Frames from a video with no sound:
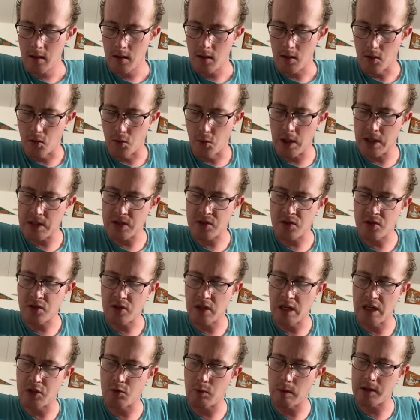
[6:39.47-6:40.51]
This
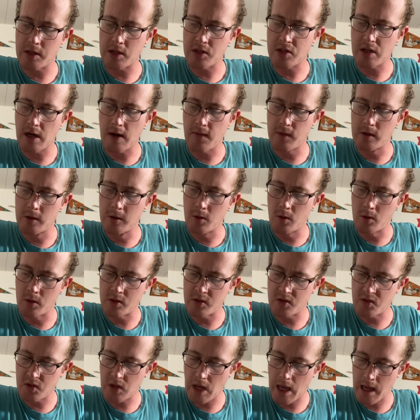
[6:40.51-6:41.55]
is what the Sovereign Lord
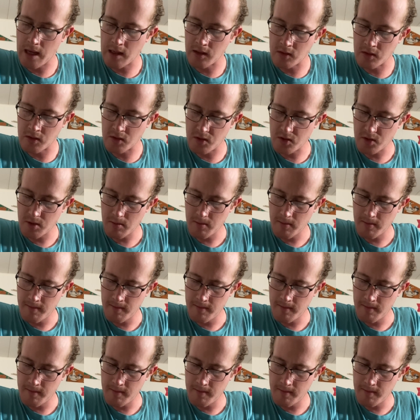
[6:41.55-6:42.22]
says.